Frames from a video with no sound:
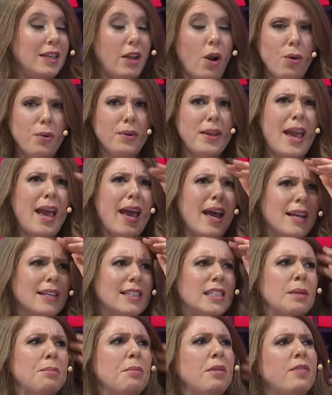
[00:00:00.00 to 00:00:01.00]
Oh, yeah.
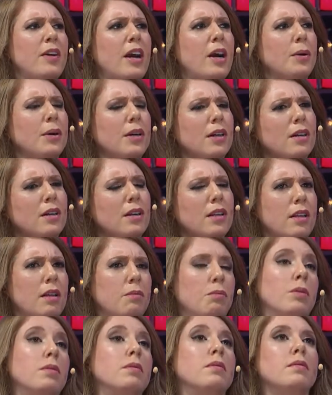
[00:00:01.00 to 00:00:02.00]
Some of
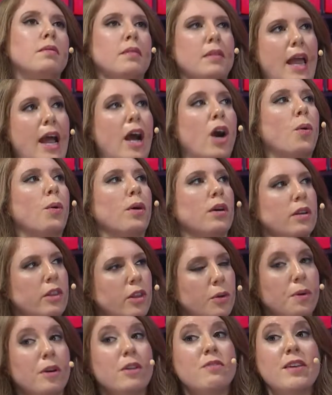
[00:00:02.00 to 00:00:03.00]

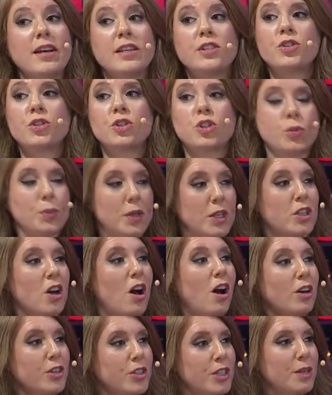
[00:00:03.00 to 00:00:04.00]
there were investors we
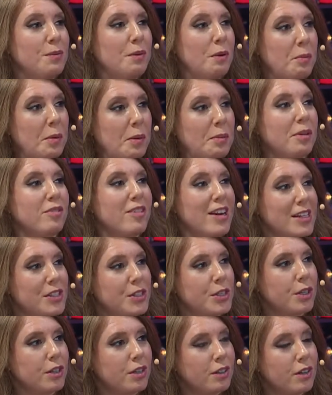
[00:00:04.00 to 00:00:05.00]
talked to when we were
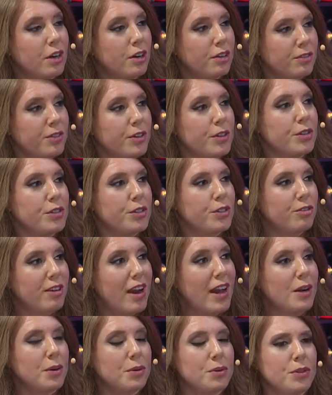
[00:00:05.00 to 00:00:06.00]
raising our first
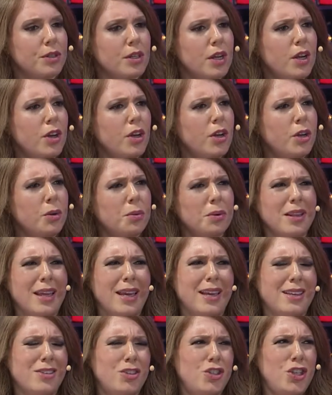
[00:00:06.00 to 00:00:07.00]
round who were
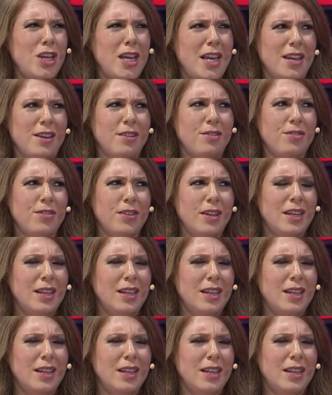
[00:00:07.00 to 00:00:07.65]
like, Chief,